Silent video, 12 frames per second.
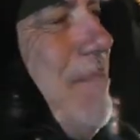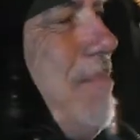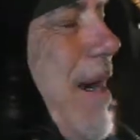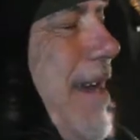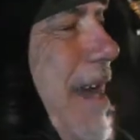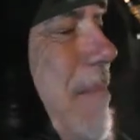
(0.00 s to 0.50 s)

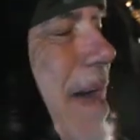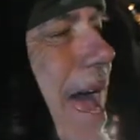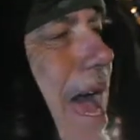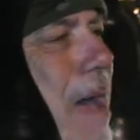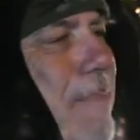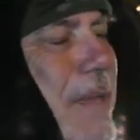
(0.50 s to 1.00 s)
But I'm
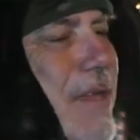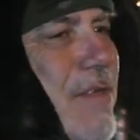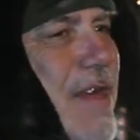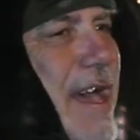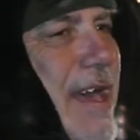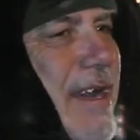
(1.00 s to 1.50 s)
happy
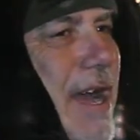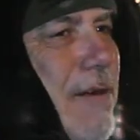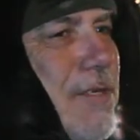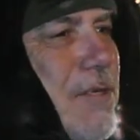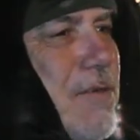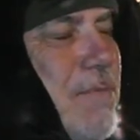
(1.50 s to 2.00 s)
that I
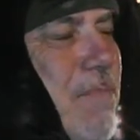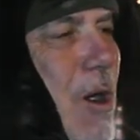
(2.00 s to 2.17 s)
was